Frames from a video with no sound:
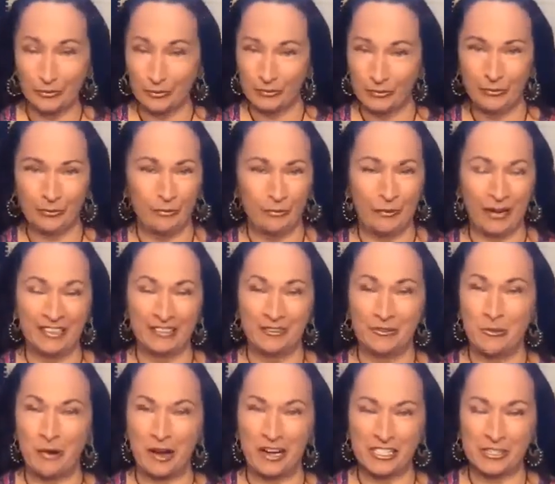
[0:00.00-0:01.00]
went and
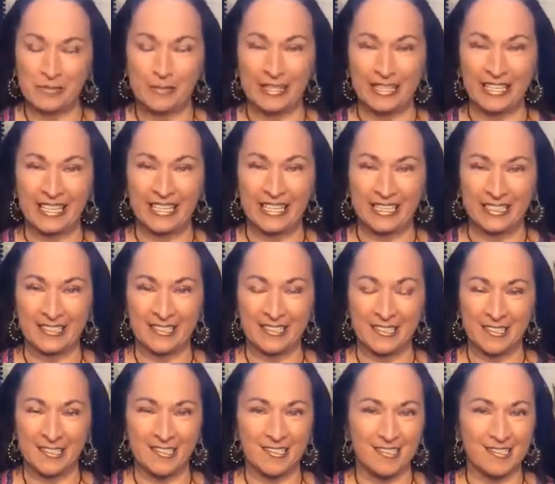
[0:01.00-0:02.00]
washed my
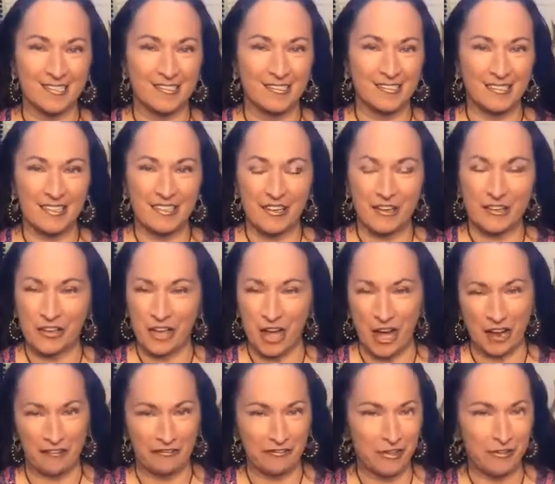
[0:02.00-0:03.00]
hands, got
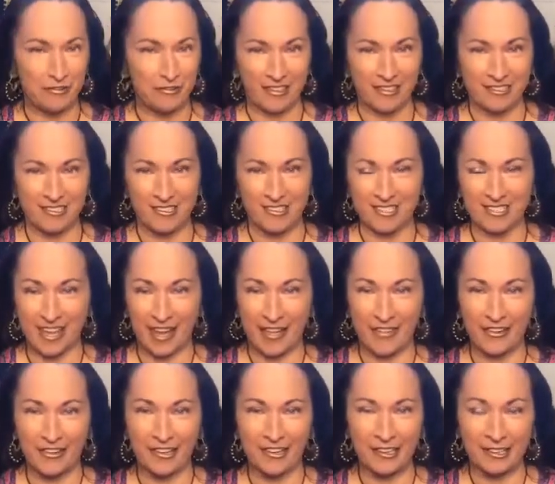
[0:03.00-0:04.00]
a few things
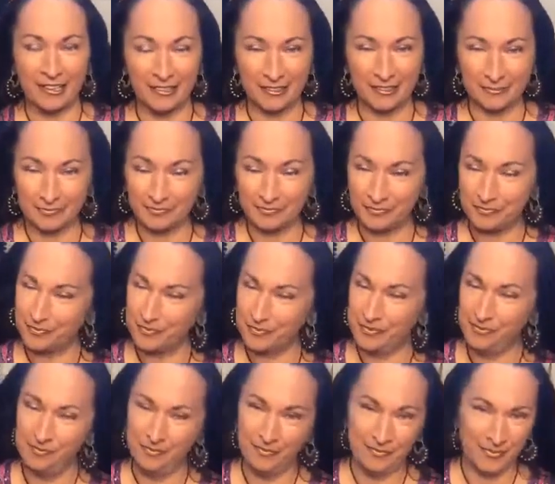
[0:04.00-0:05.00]
together,
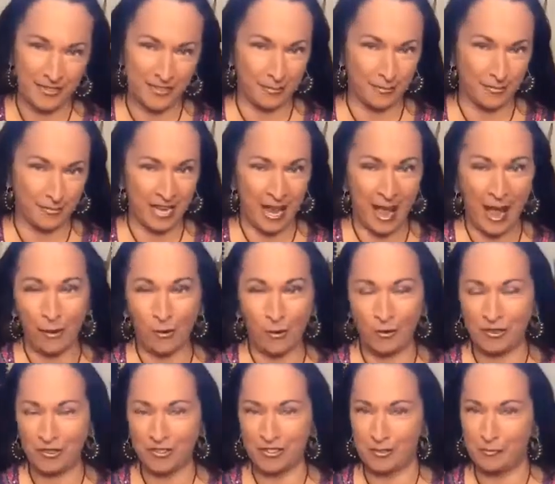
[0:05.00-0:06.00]
some
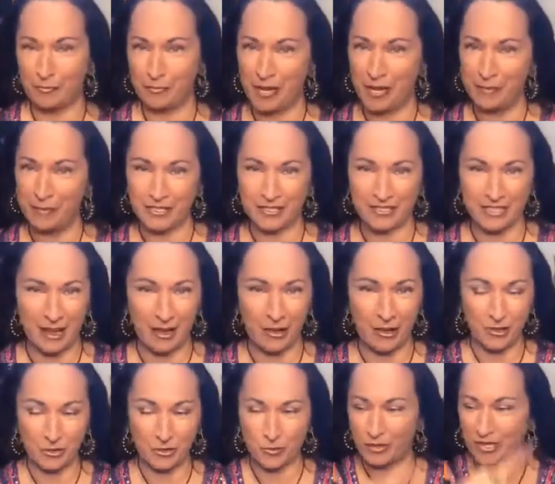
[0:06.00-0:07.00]
towels and paper
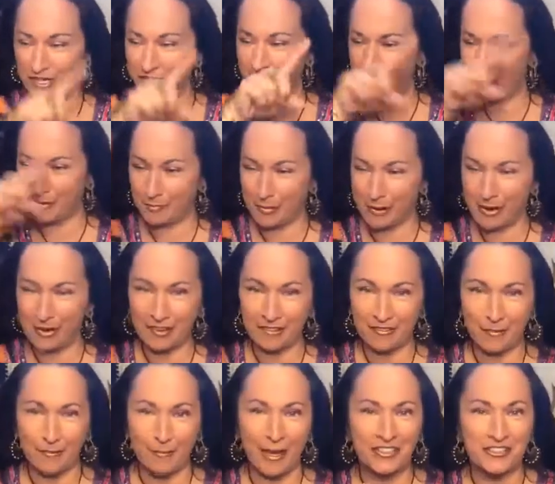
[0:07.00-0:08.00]
towels. We cut part of the
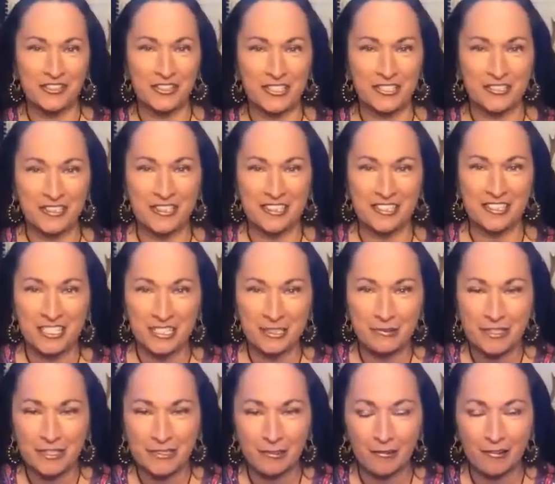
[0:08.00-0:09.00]
mattress that she
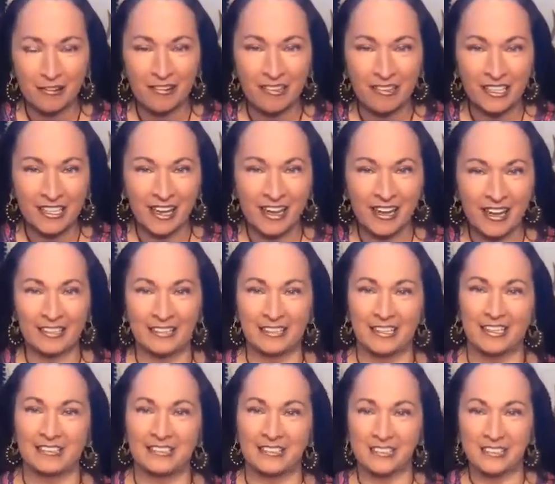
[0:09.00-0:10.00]
was clawing at
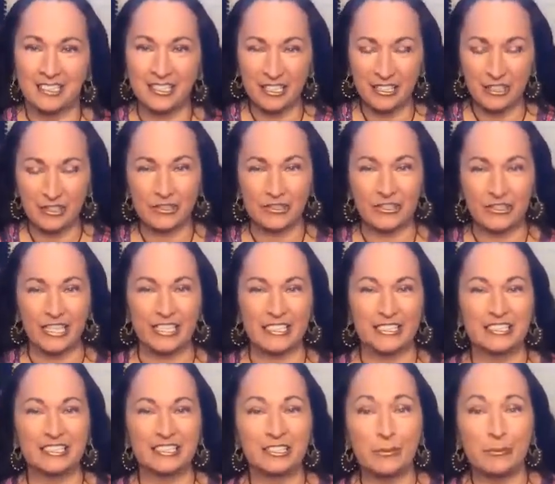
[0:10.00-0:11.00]
and created a
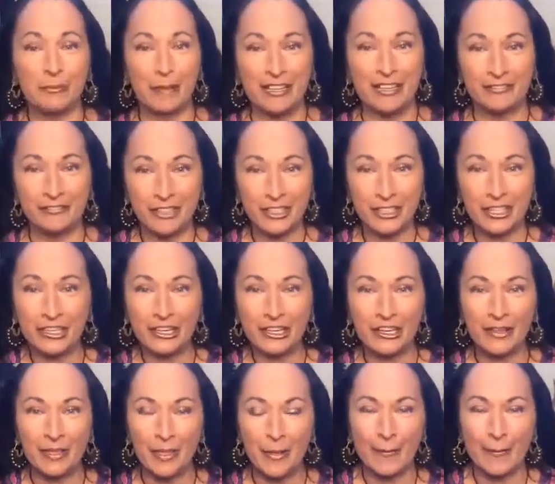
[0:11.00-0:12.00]
little bed for her
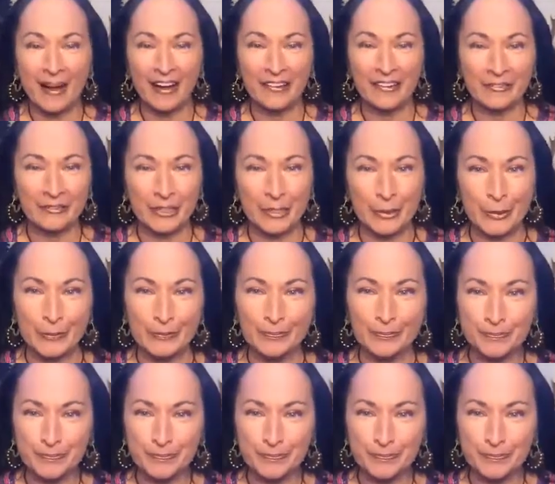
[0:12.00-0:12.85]
in the back room,